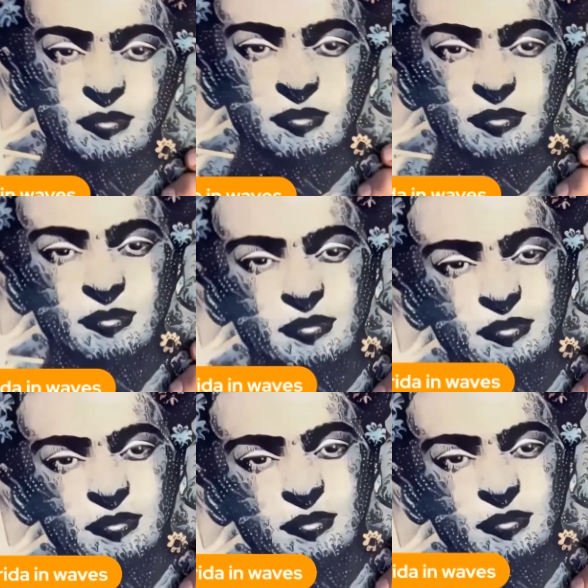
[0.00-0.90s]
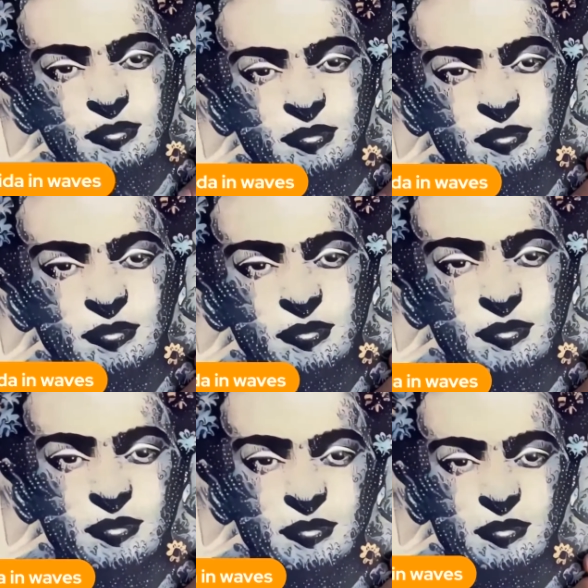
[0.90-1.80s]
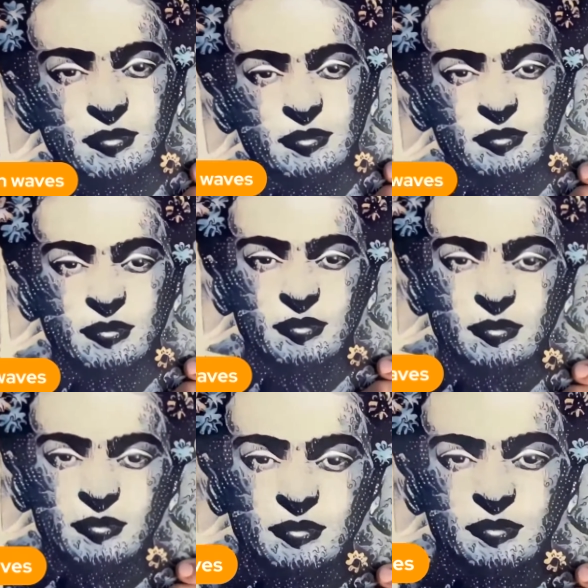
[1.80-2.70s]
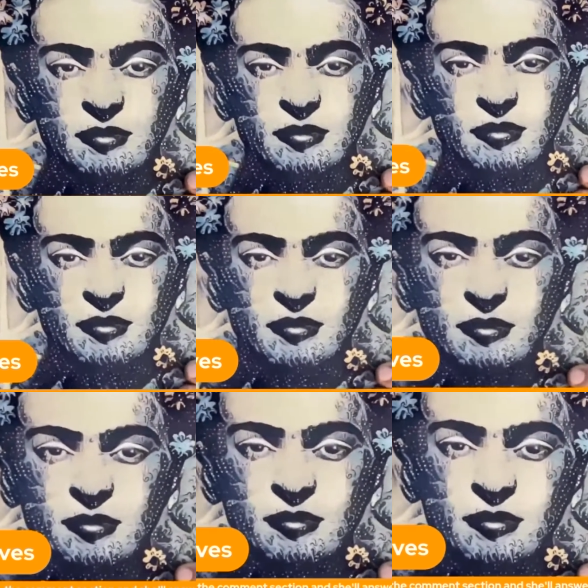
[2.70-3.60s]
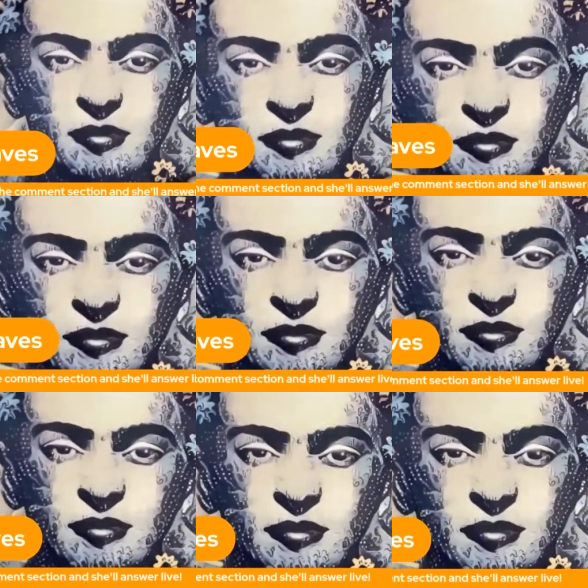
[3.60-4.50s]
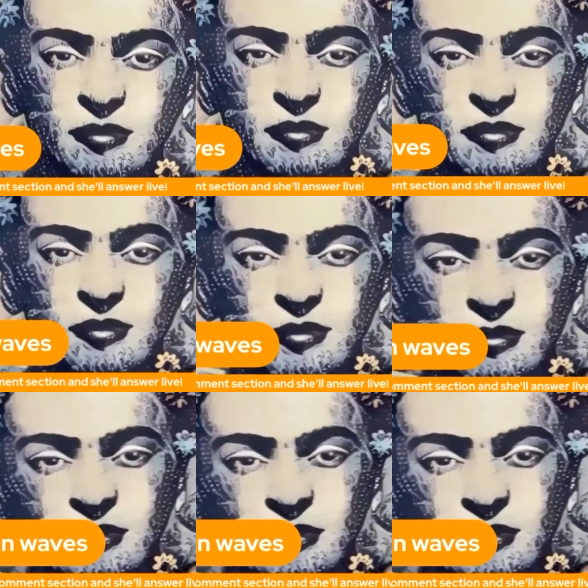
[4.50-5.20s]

was, did you stop? It would have been about 126 on the site.